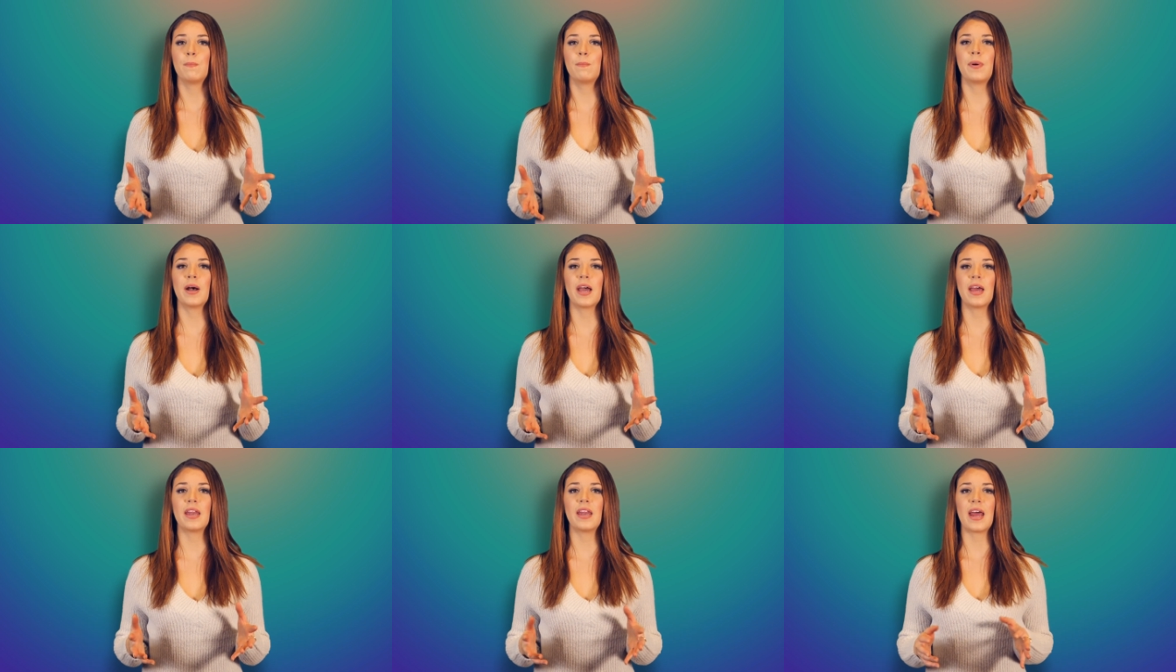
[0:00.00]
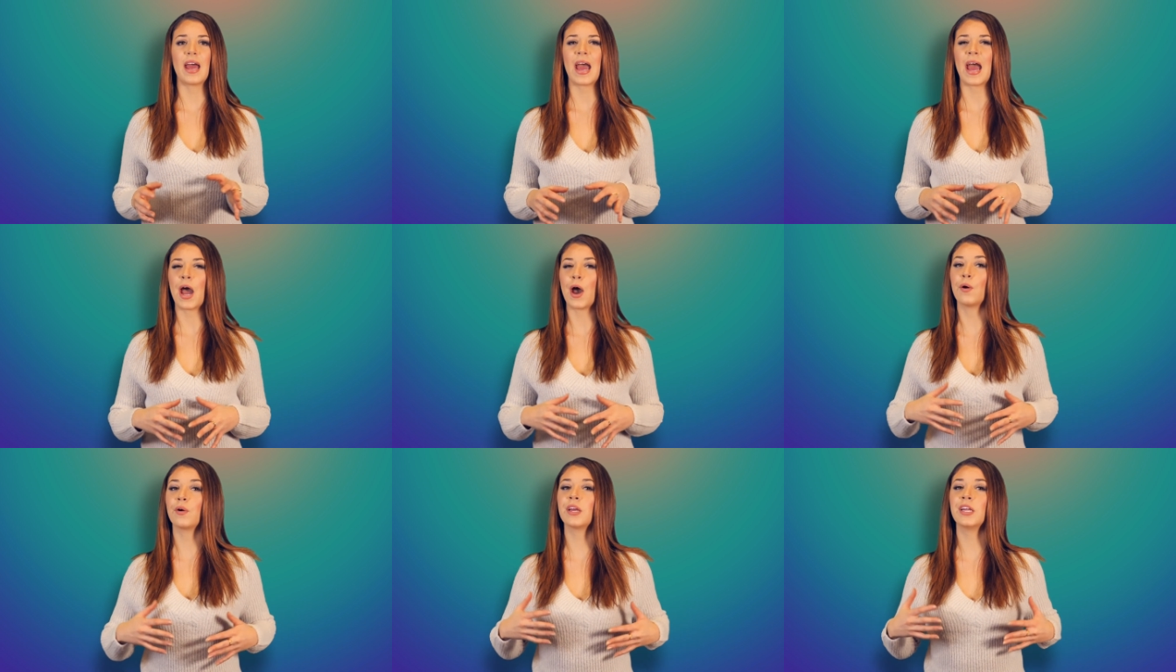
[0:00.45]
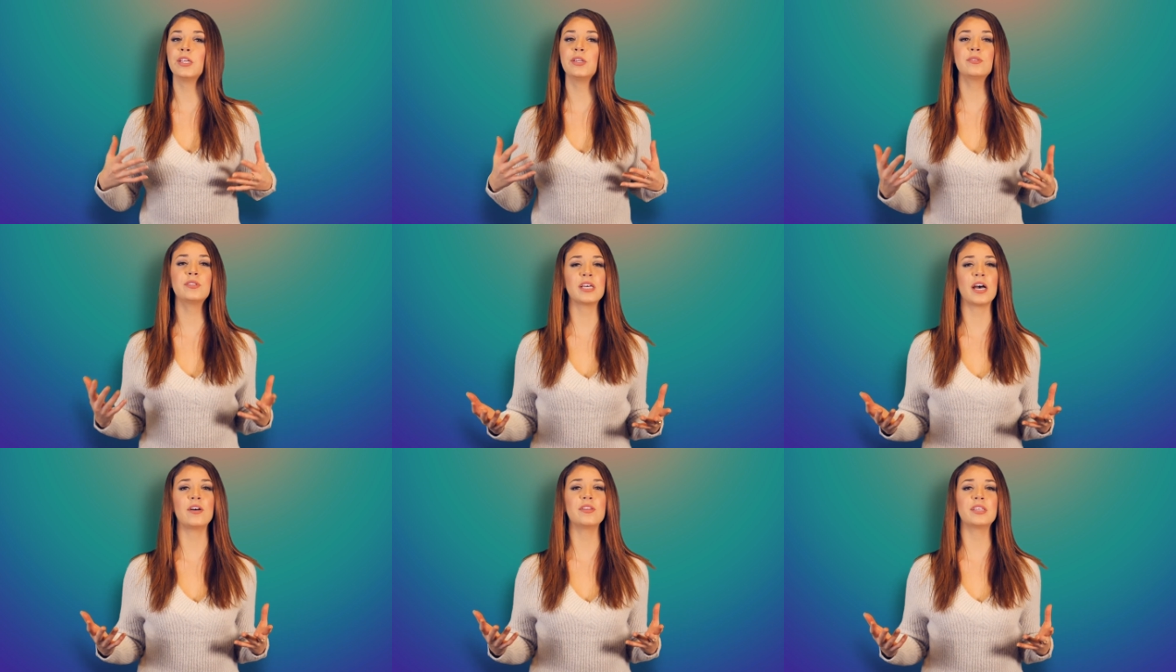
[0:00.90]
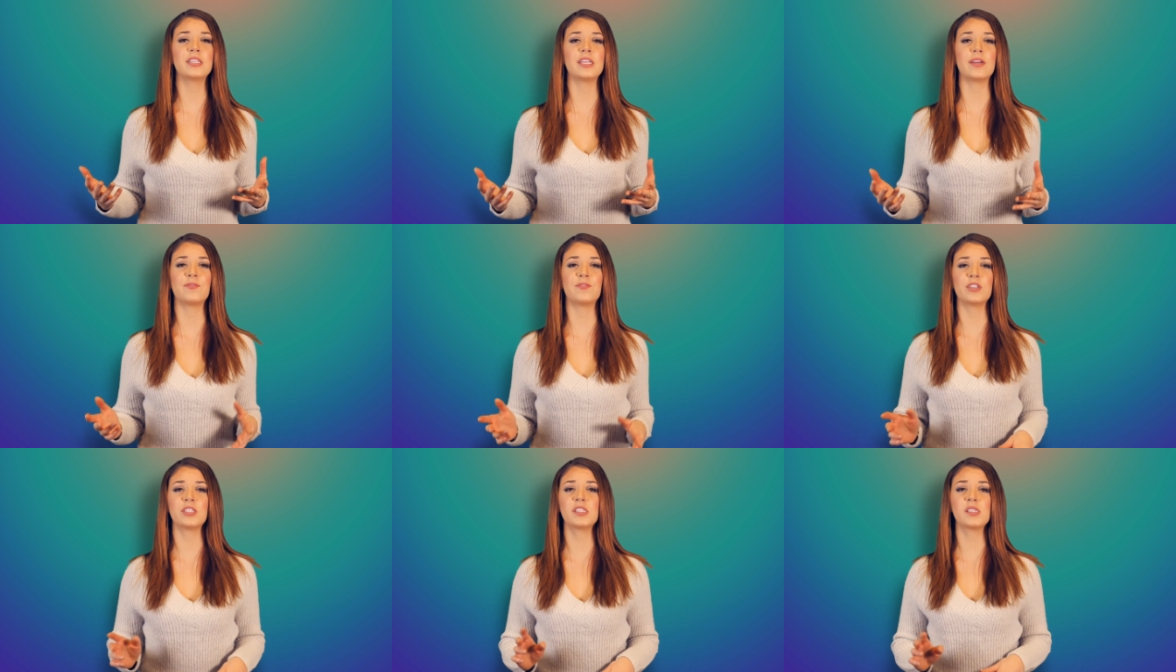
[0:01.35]
But how can you tell the
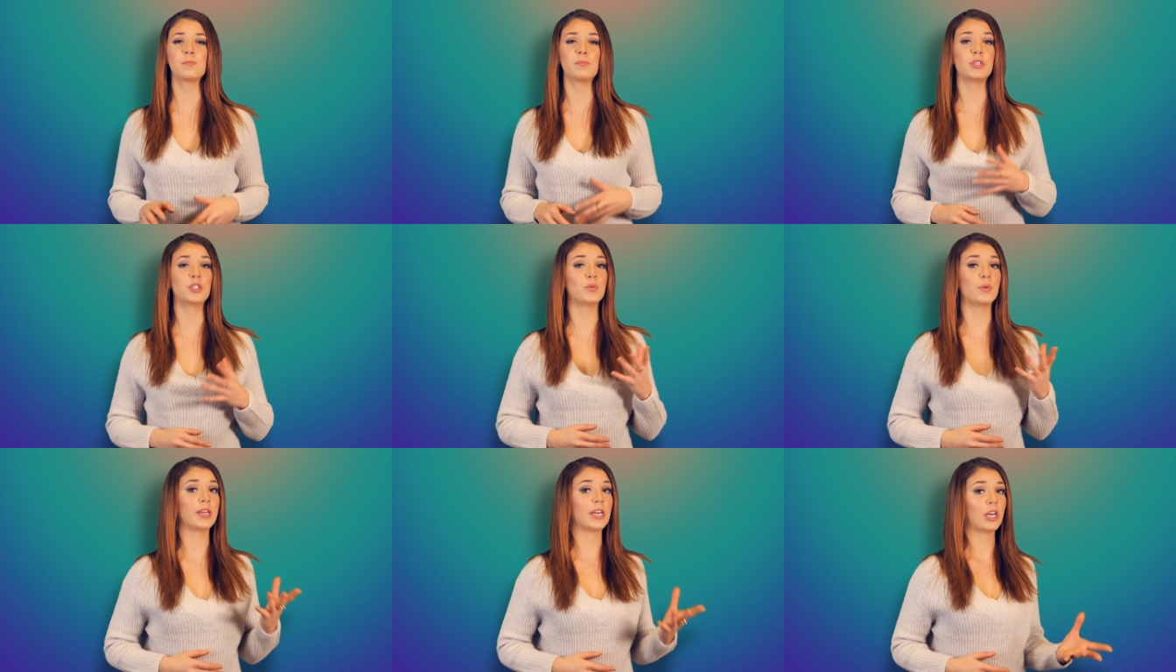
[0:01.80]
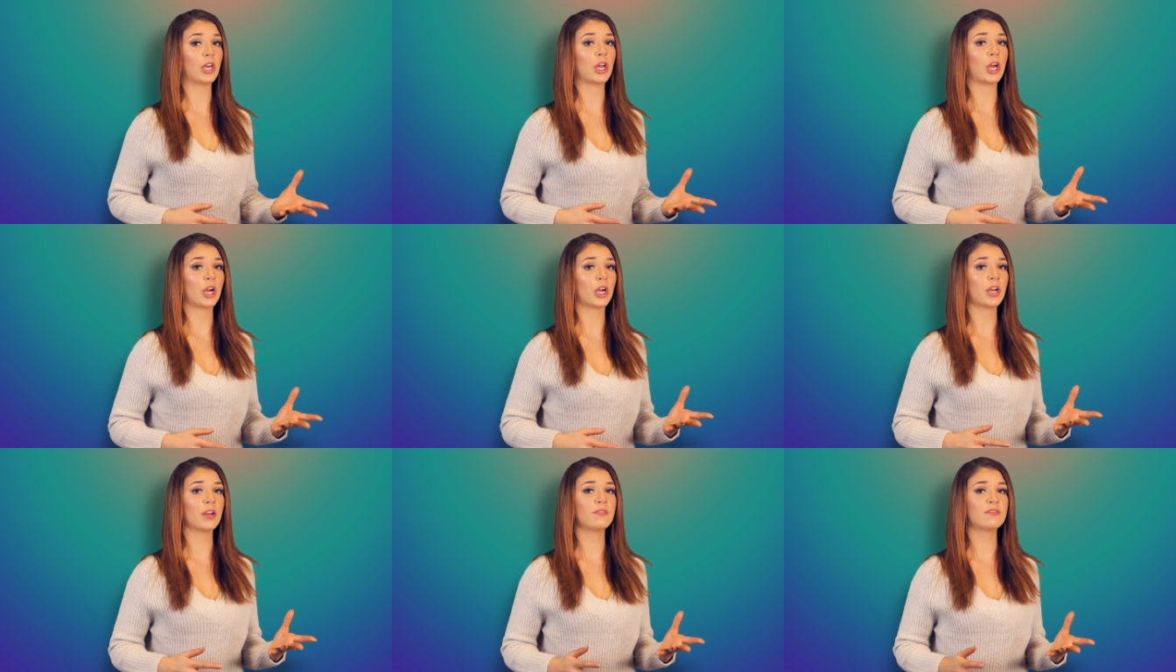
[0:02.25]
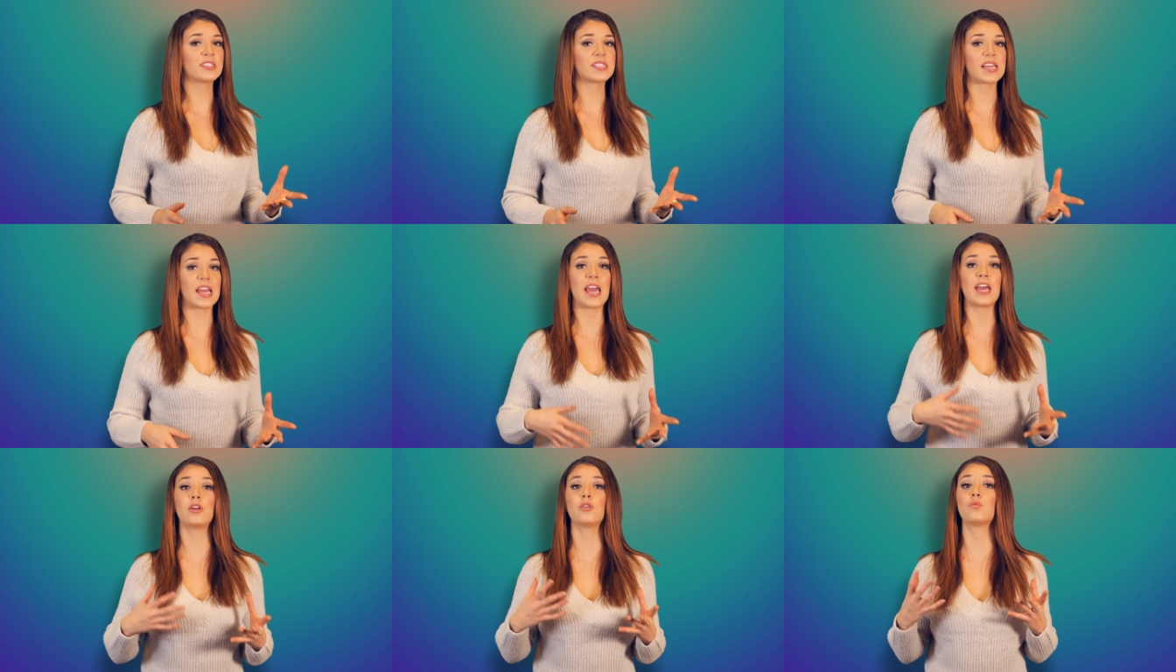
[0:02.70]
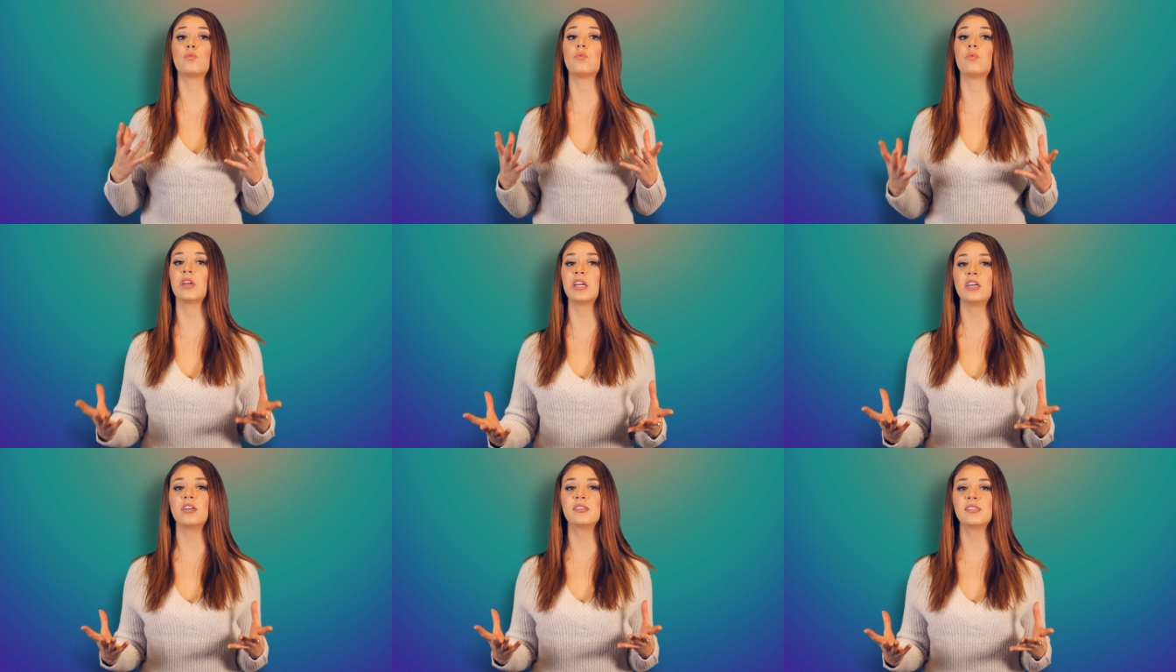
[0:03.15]
difference between nerves and
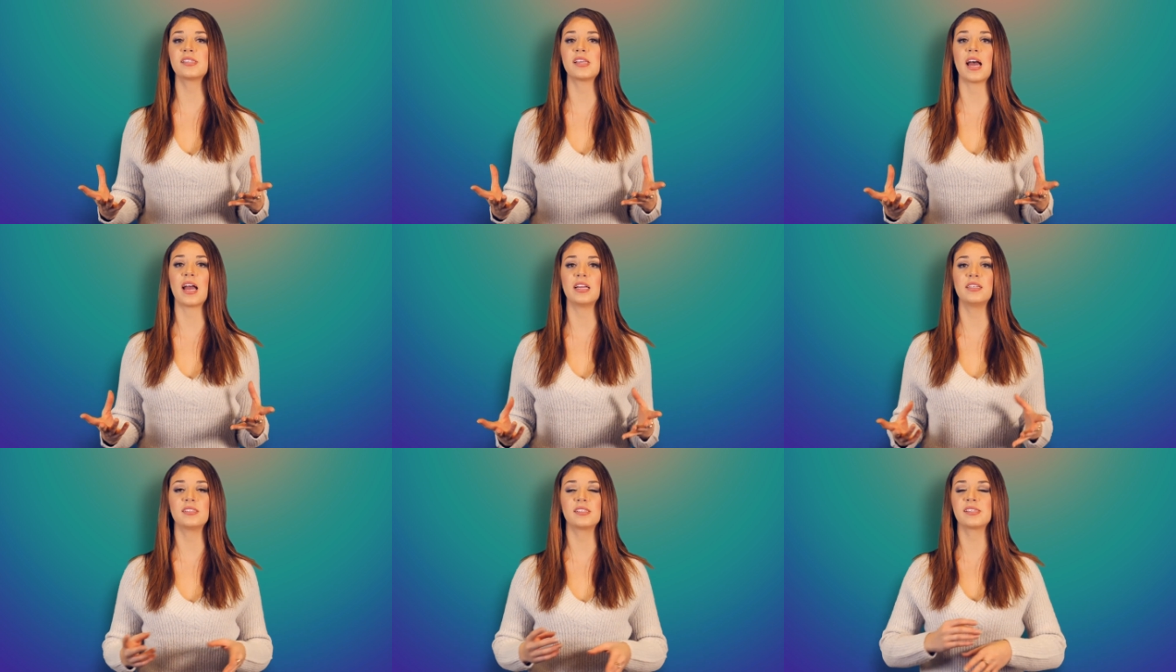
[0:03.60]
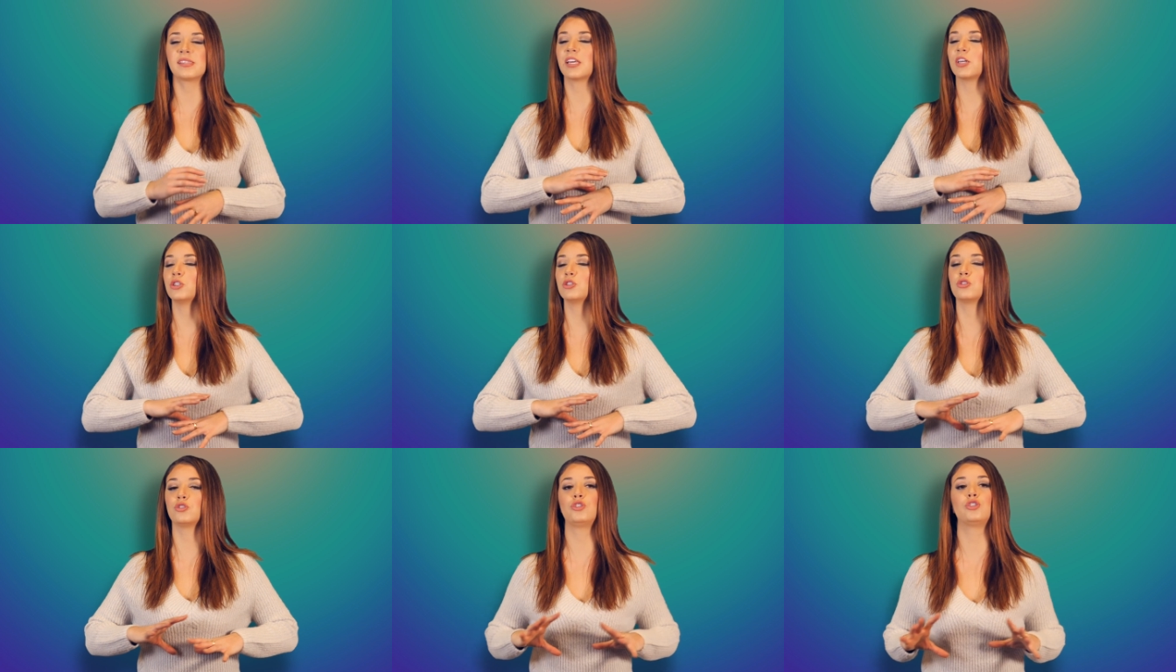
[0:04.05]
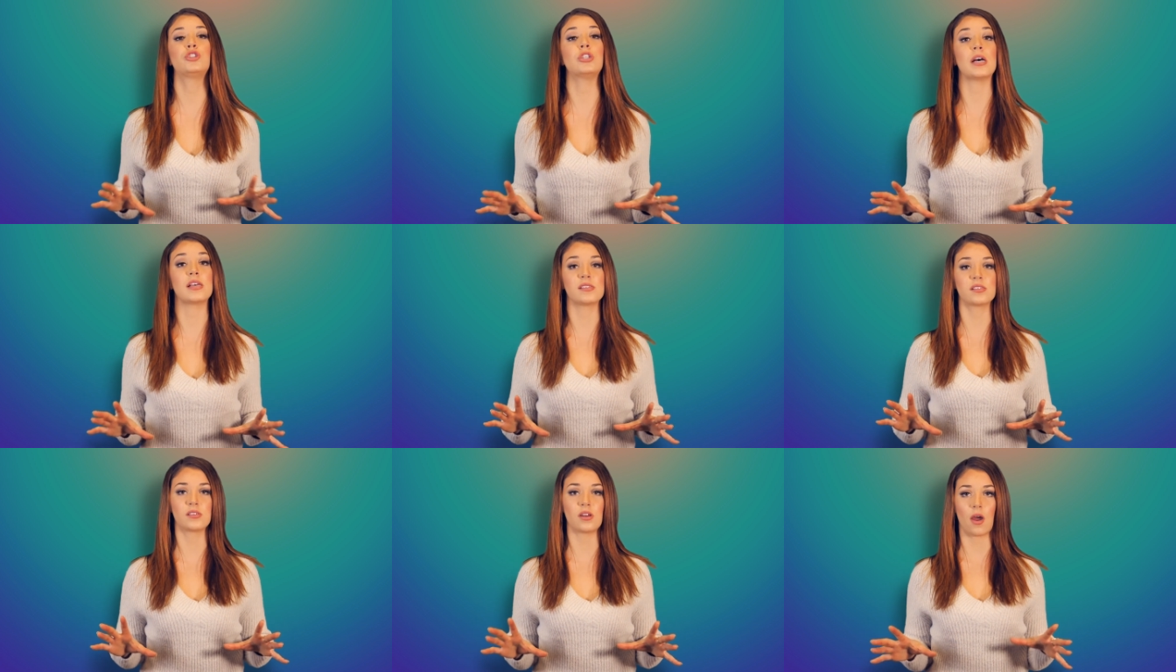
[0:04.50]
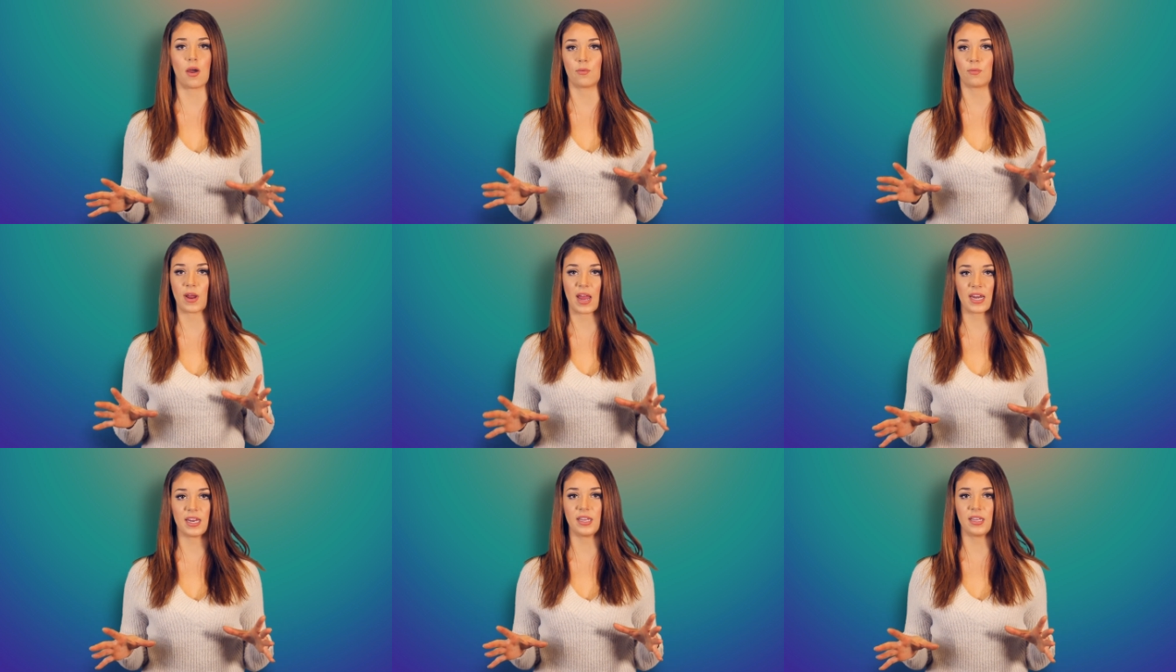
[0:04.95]
real signs that you're just not
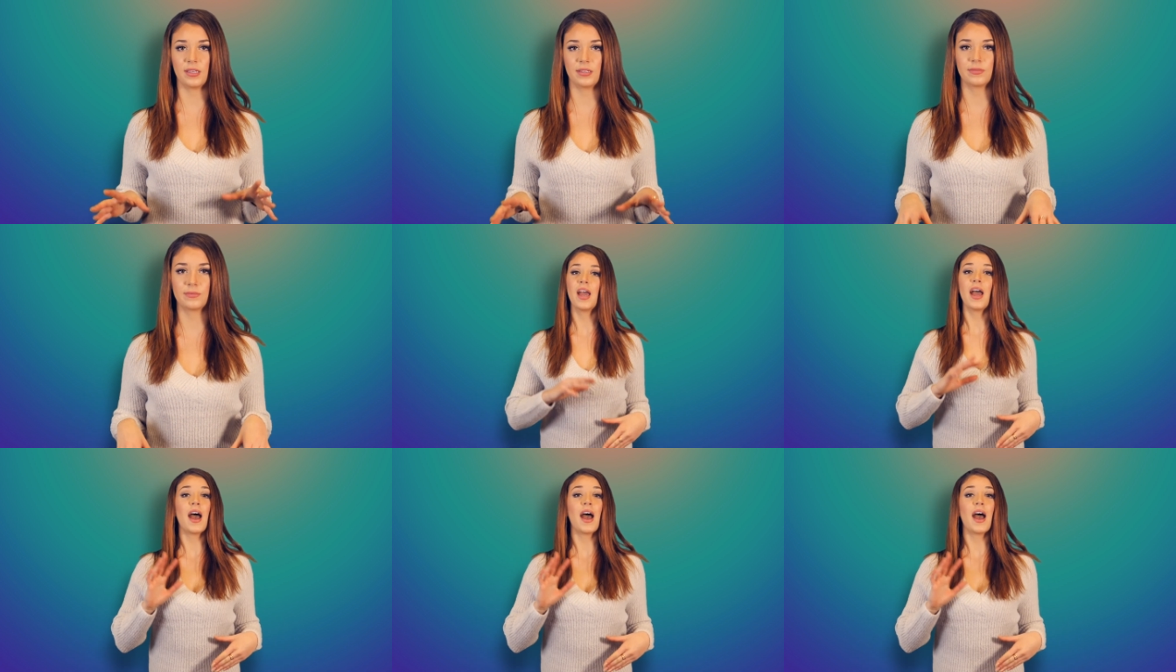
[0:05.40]
ready?